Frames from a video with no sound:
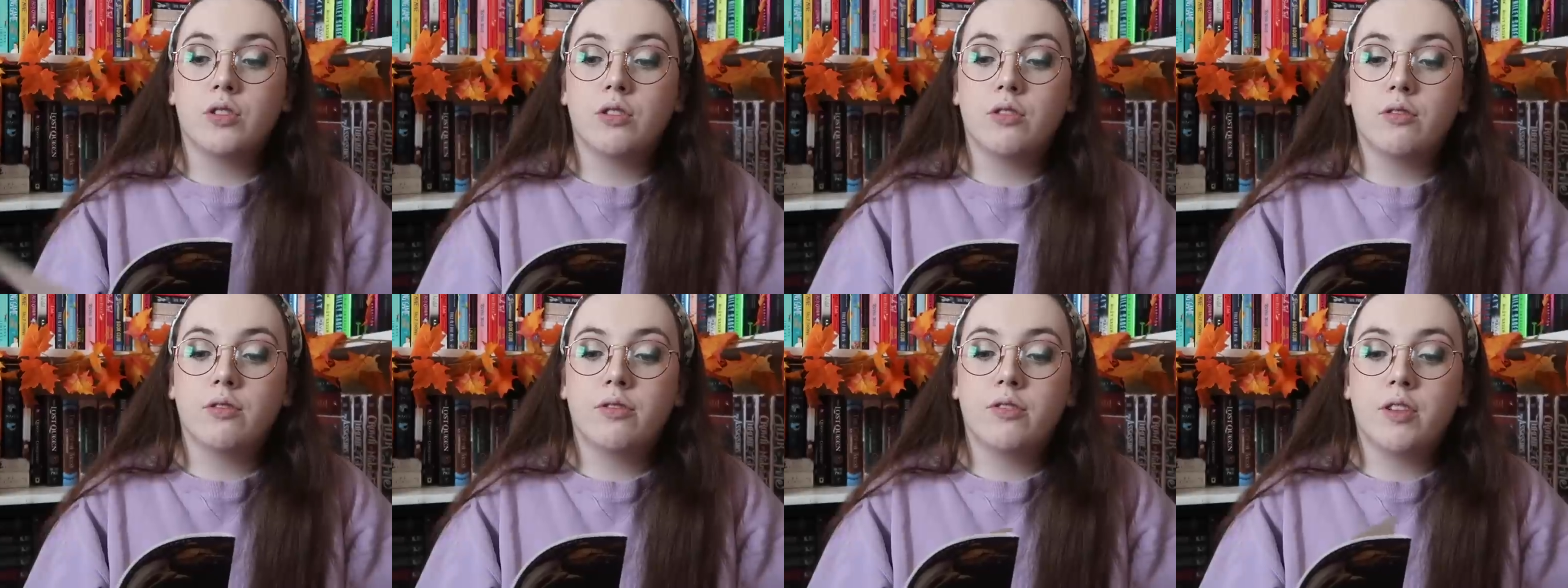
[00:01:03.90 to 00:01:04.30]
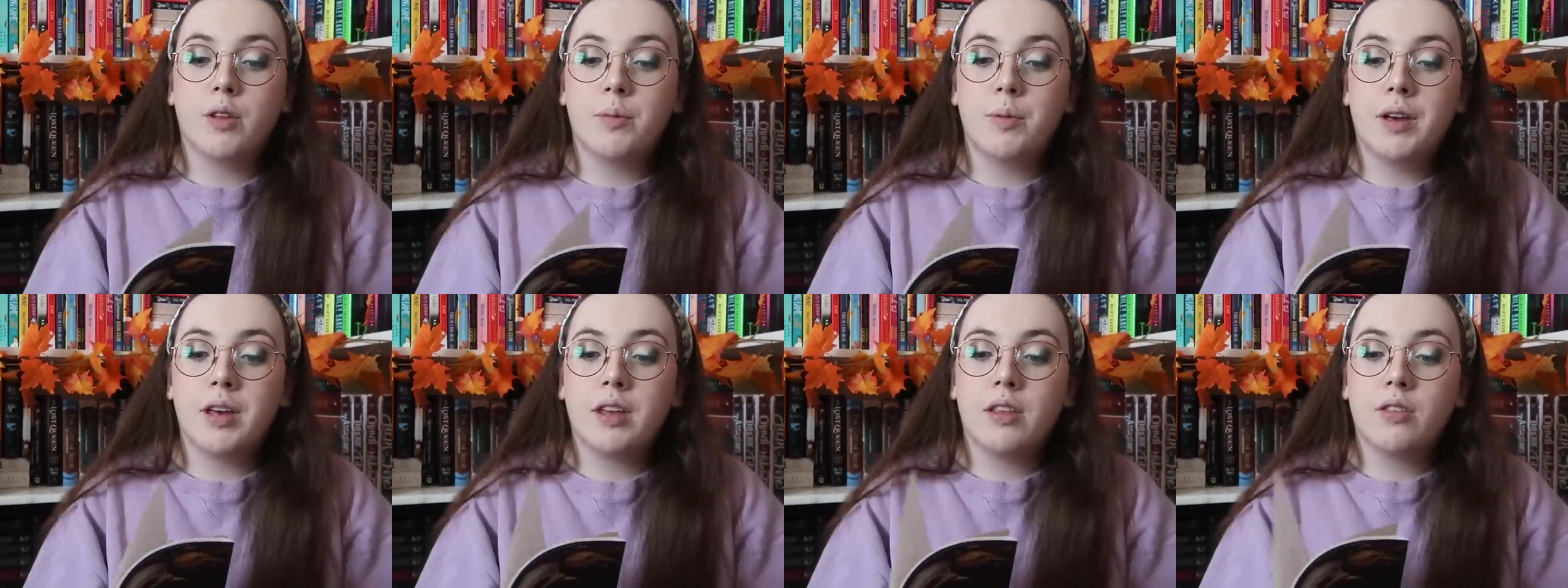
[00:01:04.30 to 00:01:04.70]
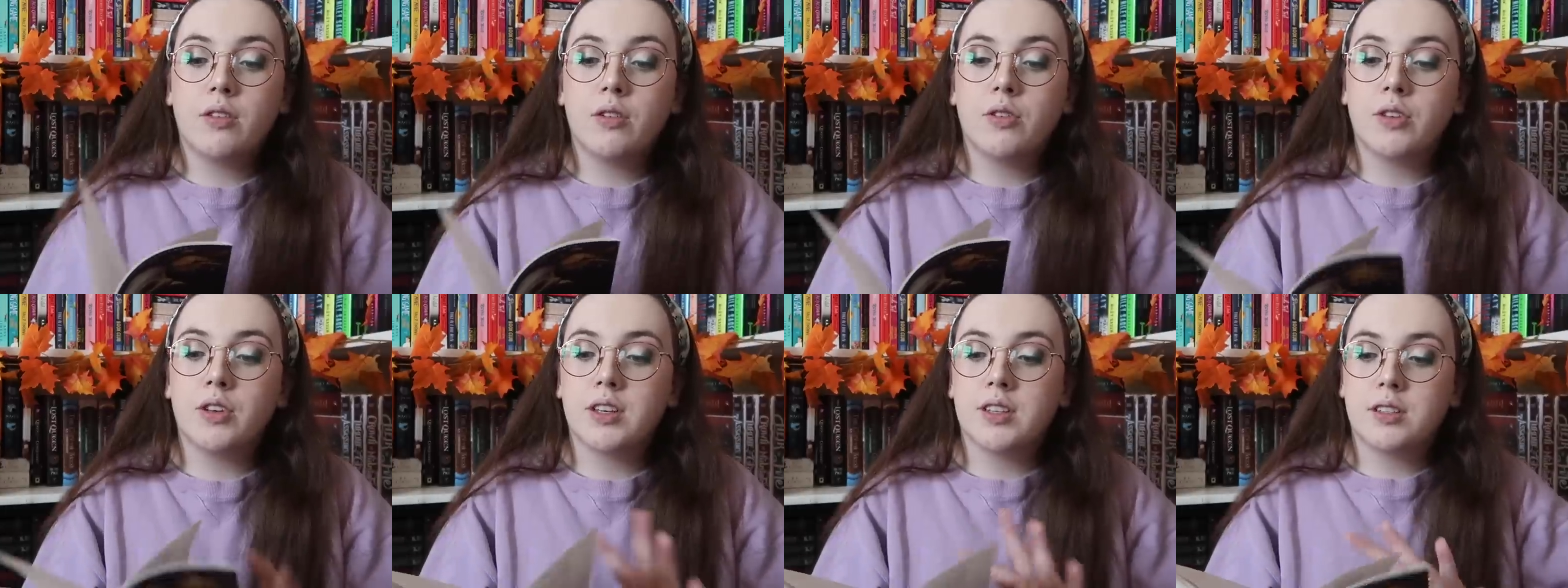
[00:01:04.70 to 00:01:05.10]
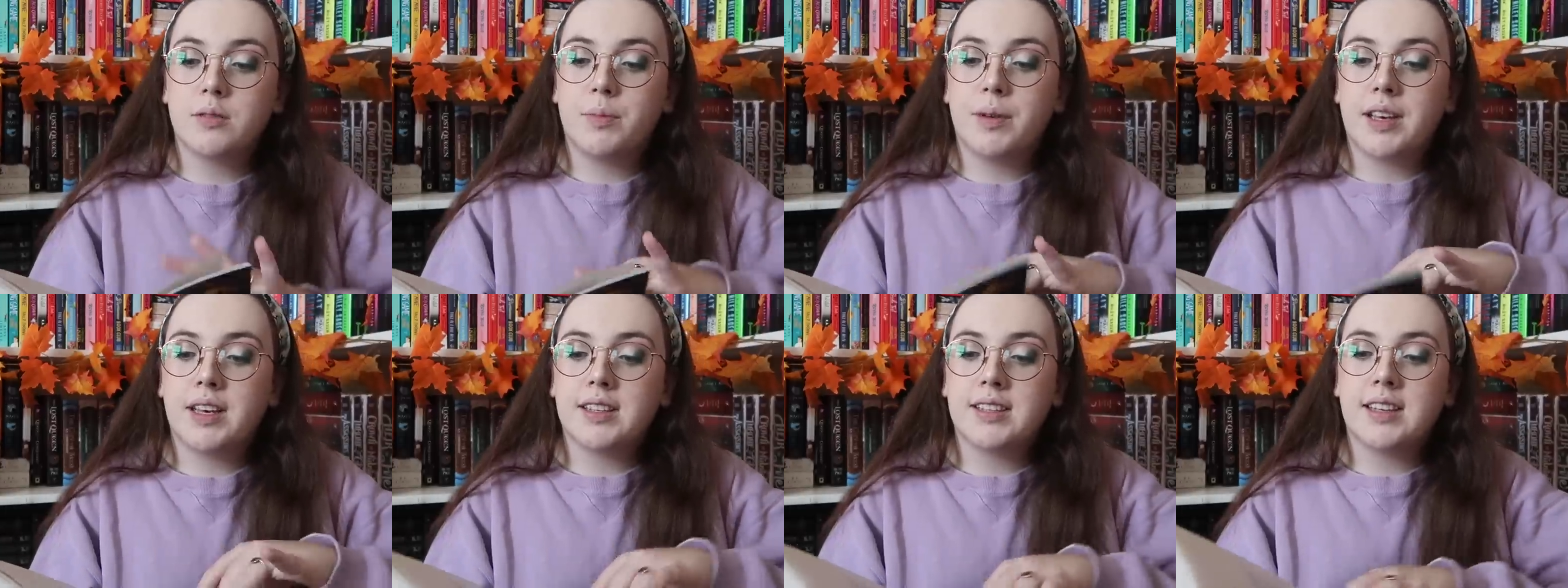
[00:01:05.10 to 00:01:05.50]
though flipping through this
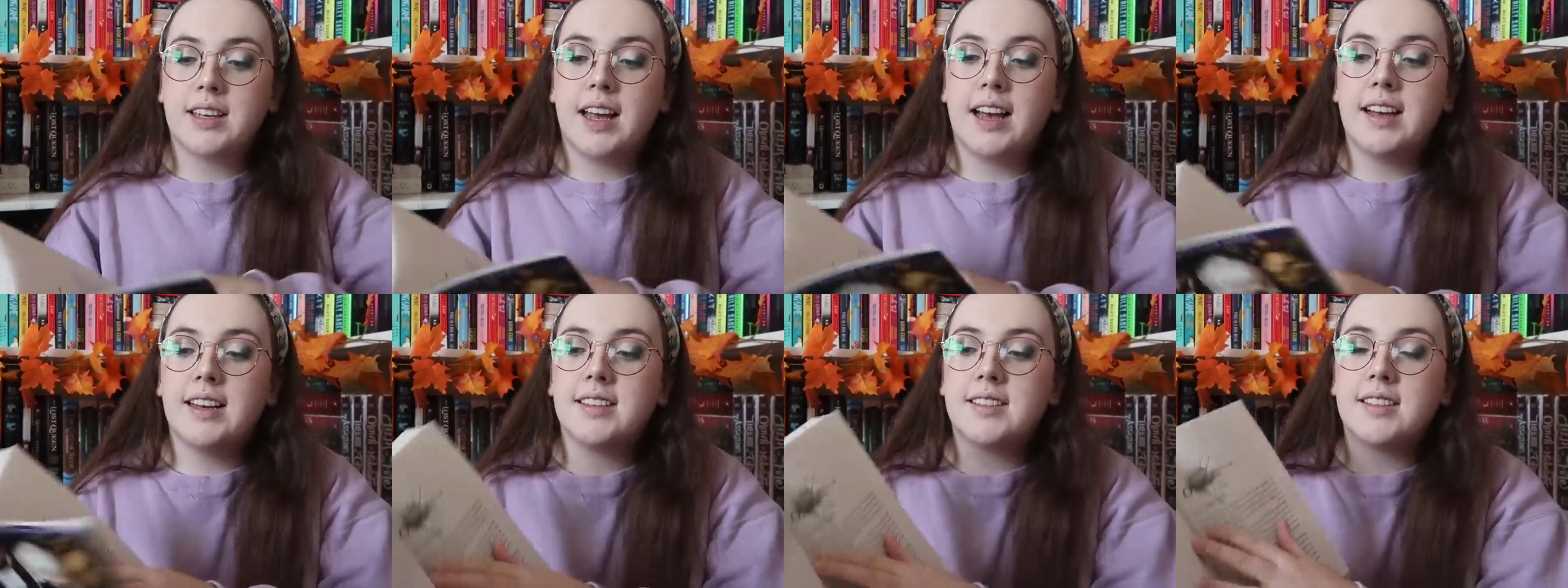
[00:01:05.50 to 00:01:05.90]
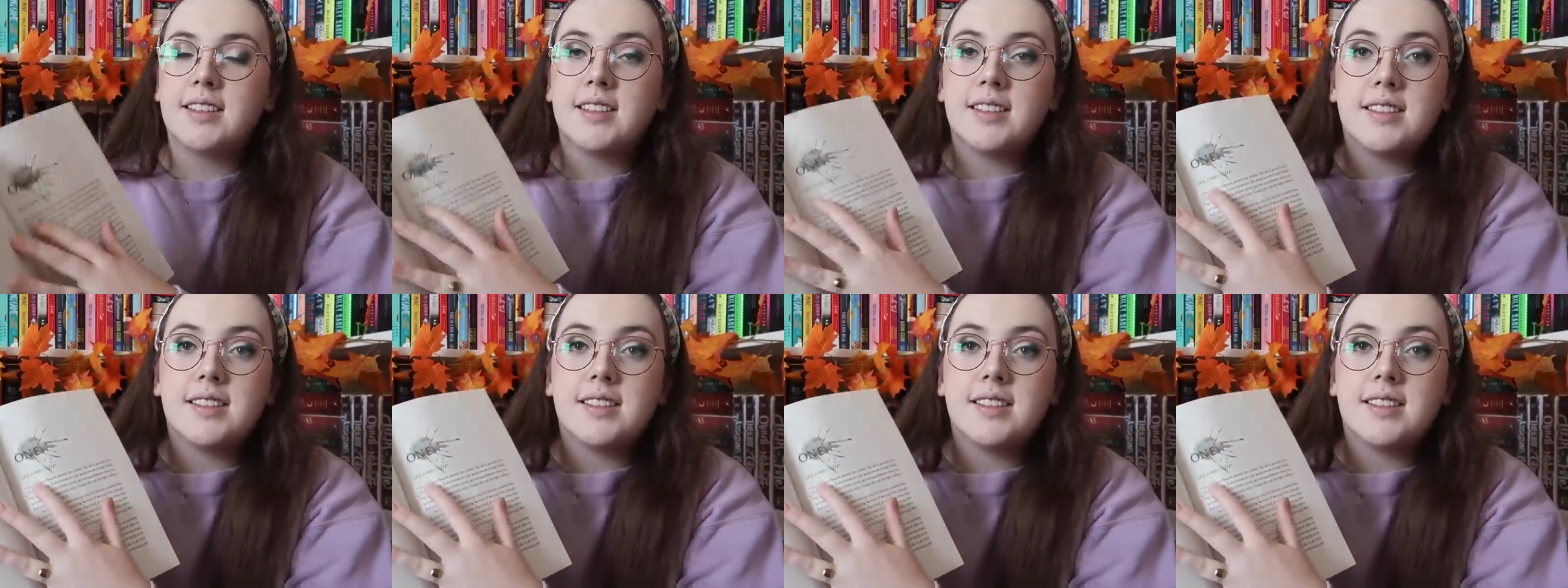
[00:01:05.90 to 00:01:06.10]
because it has the